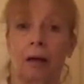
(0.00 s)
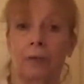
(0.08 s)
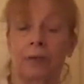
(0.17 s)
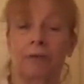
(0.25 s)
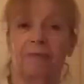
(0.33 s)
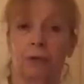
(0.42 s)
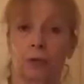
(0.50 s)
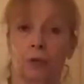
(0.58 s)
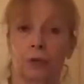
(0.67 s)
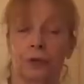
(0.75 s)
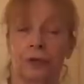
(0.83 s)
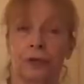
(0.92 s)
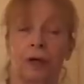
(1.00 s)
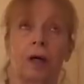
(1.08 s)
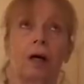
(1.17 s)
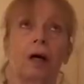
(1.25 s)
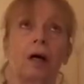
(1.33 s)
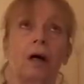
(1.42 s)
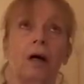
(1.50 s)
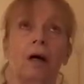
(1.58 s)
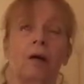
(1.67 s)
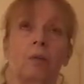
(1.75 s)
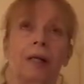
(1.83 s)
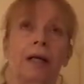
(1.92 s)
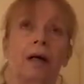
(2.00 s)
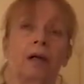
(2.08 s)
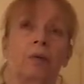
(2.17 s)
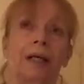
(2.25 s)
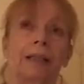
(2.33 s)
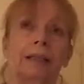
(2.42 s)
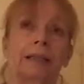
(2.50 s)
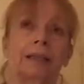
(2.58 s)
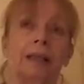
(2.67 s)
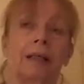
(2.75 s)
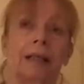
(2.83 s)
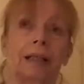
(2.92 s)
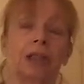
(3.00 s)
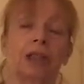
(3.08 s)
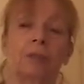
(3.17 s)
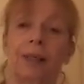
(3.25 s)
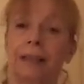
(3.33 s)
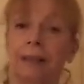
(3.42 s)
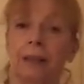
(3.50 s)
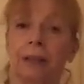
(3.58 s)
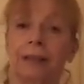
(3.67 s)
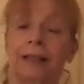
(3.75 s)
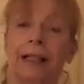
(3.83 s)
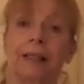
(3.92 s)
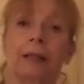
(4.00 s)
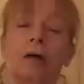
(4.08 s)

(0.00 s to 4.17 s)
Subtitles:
on the 4th. When I went, I actually went on the day the